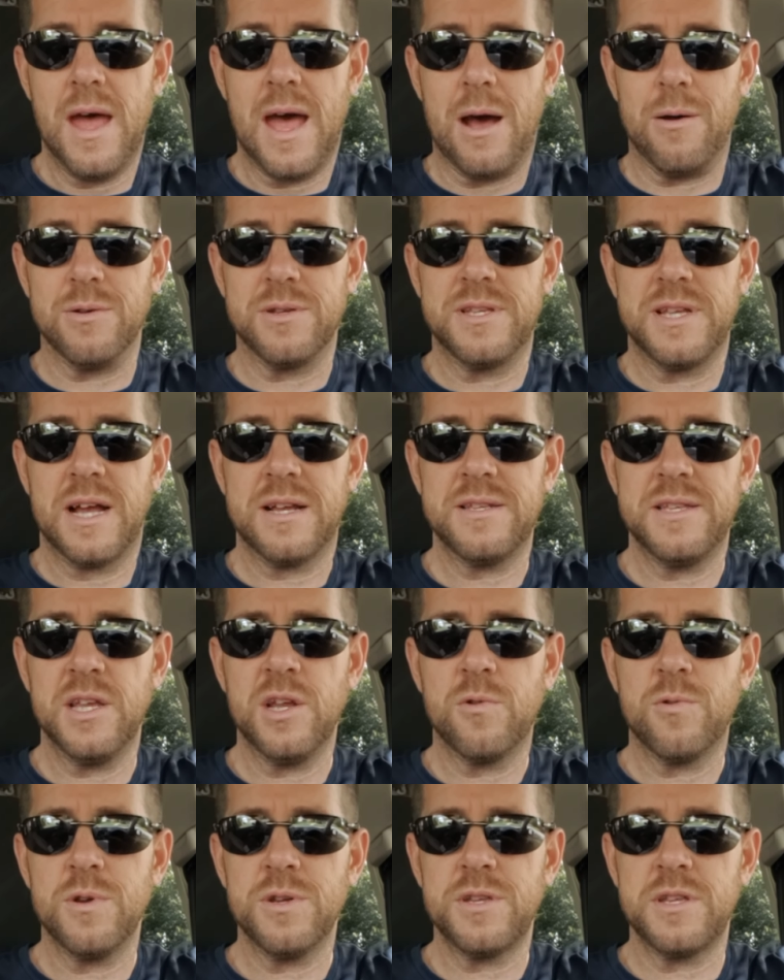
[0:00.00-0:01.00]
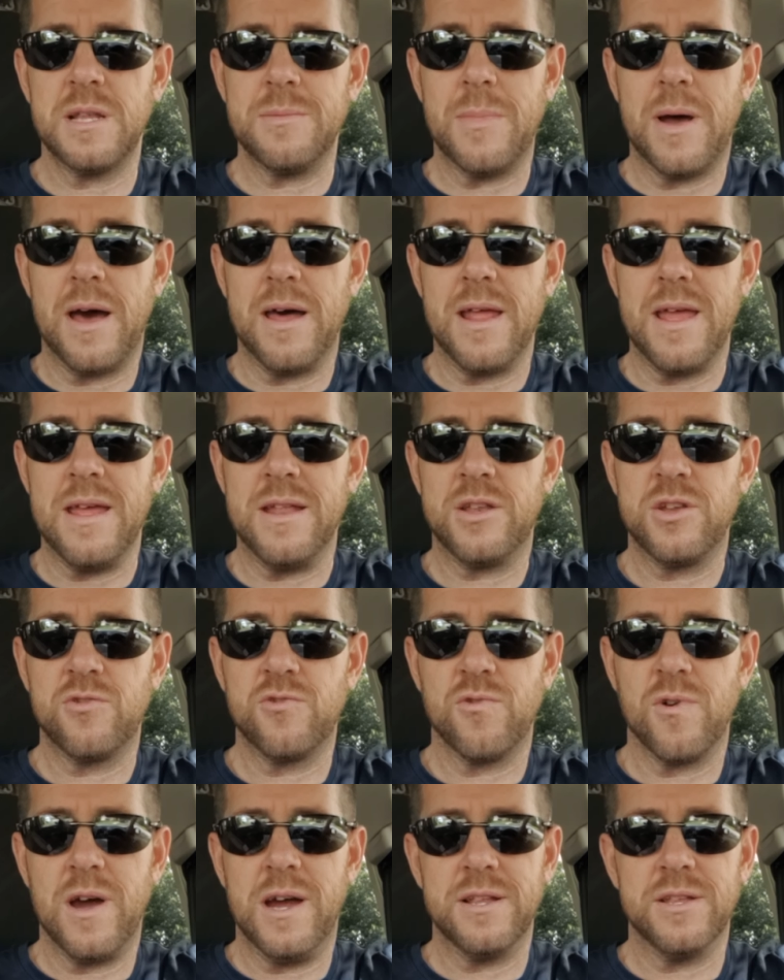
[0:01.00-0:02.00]
I was texting Kristen about it,
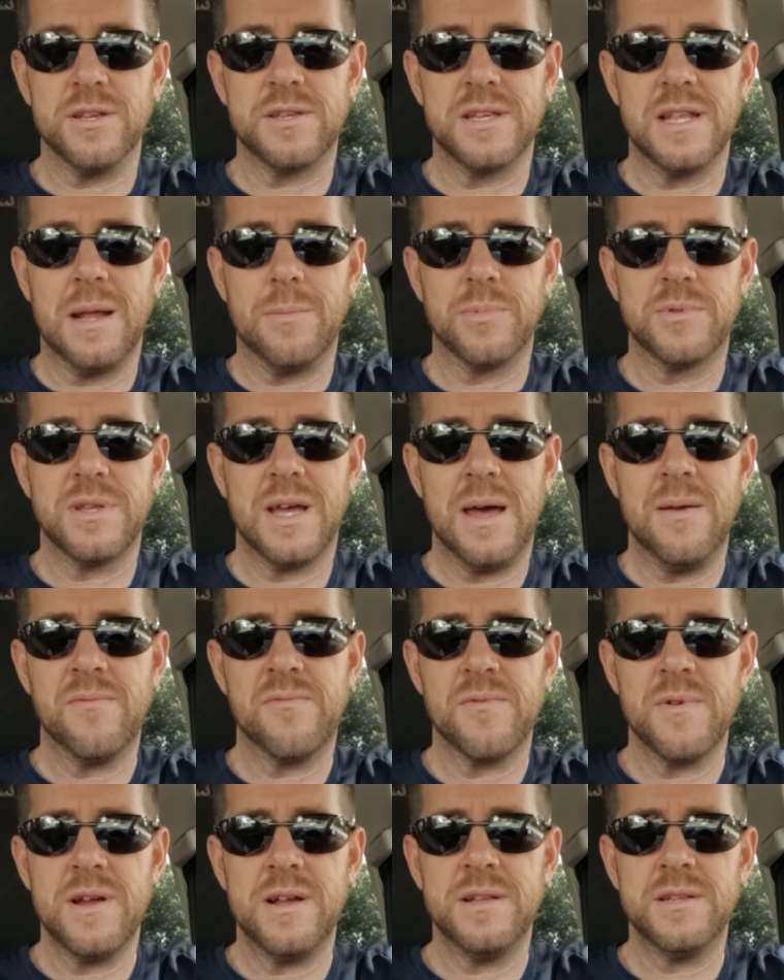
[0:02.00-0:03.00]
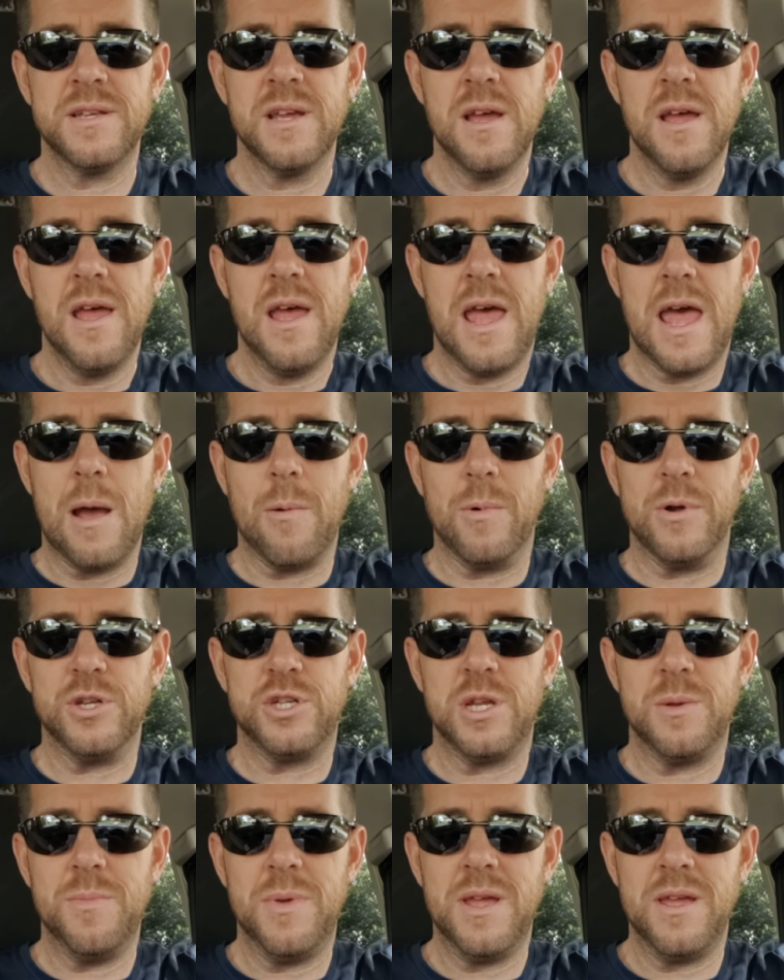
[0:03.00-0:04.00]
trying to set up time frames and when
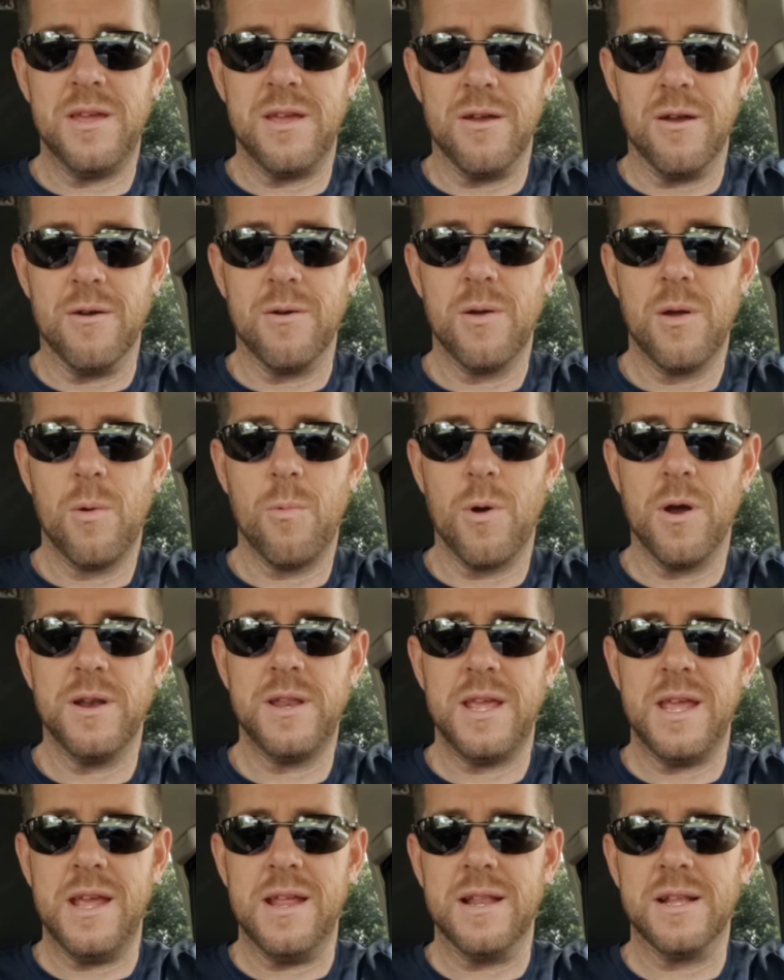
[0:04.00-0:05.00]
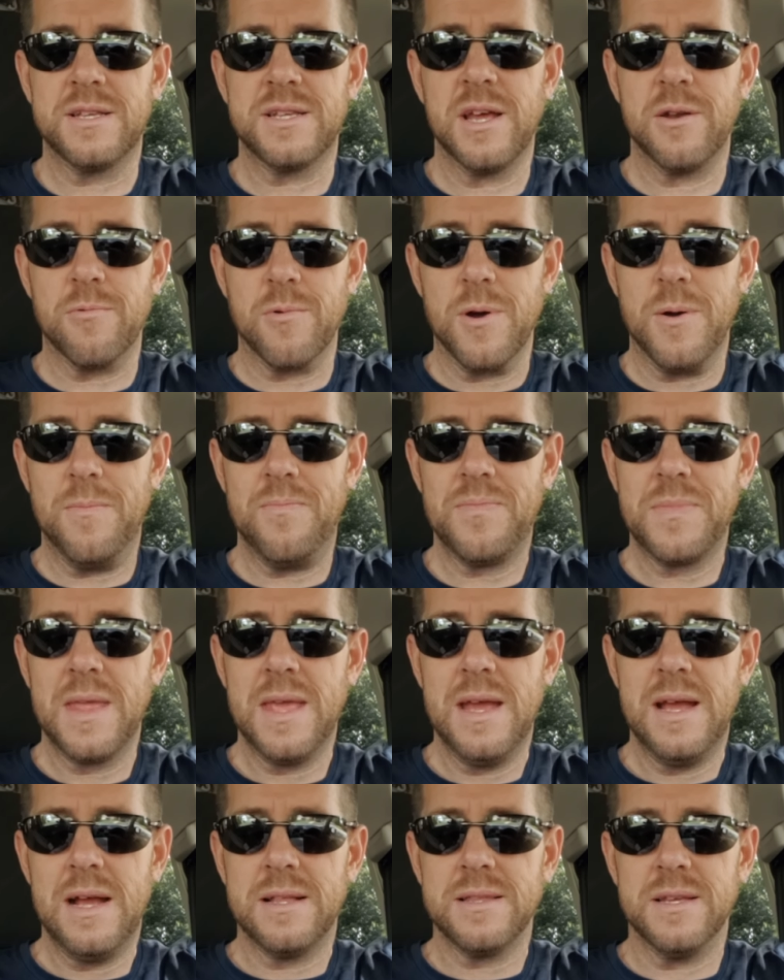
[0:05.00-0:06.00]
she'd be here, where to eat, etc.
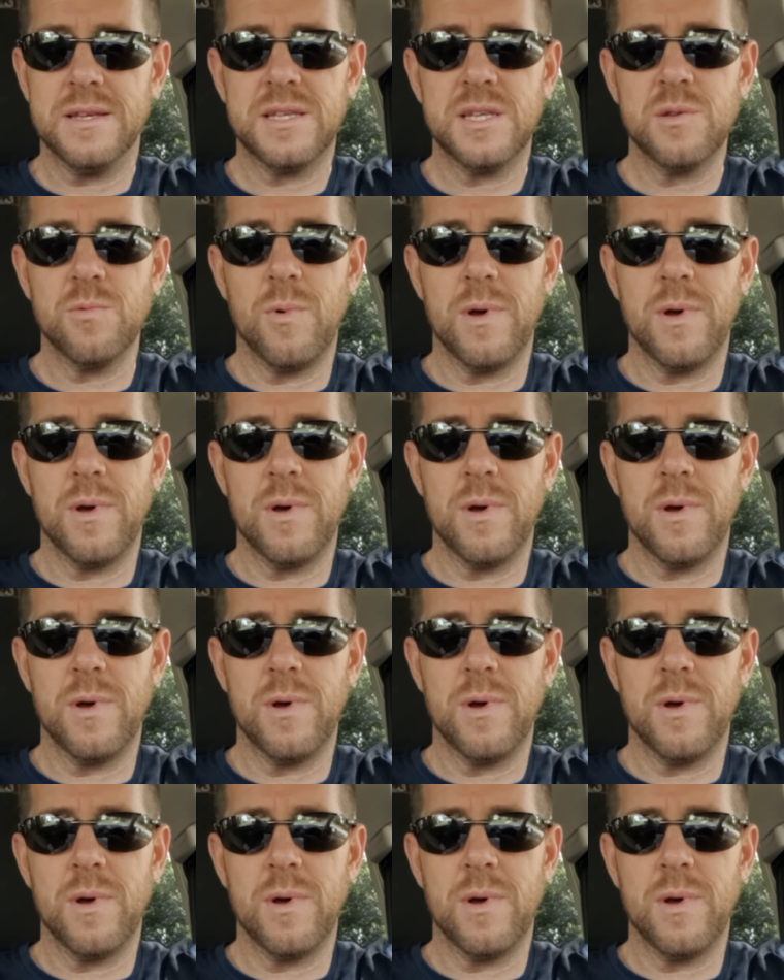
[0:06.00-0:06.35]
This is